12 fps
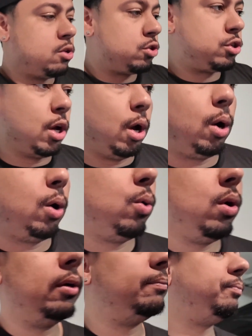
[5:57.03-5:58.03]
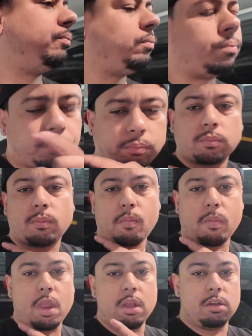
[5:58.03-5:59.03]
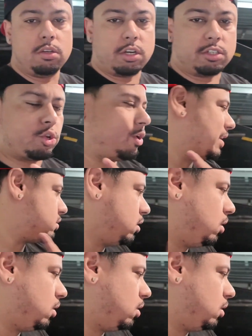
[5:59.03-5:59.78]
So, just so you guys